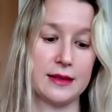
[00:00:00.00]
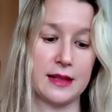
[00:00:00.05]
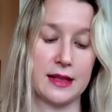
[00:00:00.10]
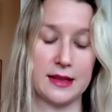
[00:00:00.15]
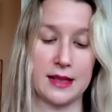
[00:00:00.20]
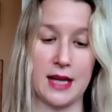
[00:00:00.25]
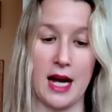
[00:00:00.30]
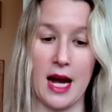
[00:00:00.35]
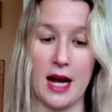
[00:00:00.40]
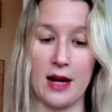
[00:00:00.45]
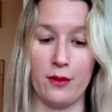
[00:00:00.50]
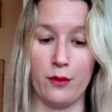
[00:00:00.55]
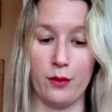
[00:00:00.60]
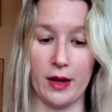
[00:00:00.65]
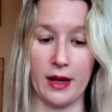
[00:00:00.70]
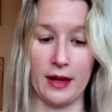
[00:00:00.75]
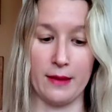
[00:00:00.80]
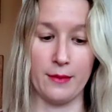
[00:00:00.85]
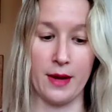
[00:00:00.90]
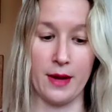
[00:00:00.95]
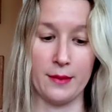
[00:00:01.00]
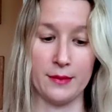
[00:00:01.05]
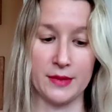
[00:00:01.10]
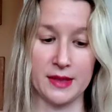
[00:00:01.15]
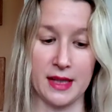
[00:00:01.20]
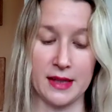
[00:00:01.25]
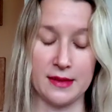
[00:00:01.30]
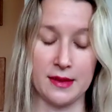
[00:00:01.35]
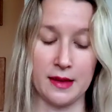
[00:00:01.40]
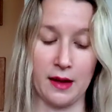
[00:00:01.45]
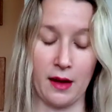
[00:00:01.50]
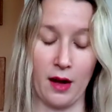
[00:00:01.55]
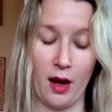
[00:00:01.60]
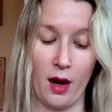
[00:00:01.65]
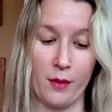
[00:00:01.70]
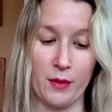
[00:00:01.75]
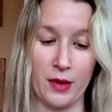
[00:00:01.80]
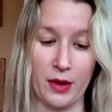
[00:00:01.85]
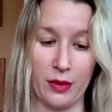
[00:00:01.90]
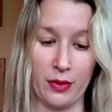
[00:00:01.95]
That's kind of what I'm sensing
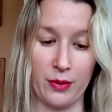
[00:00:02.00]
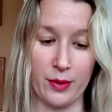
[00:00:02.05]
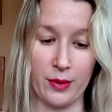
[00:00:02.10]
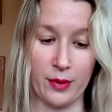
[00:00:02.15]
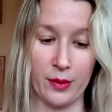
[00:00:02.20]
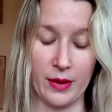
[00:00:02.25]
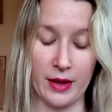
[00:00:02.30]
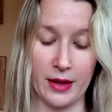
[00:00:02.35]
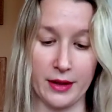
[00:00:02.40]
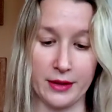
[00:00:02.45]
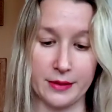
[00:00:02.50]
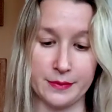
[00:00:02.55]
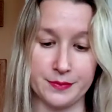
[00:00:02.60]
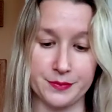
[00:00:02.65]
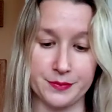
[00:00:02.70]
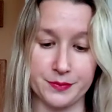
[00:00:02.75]
coming through here.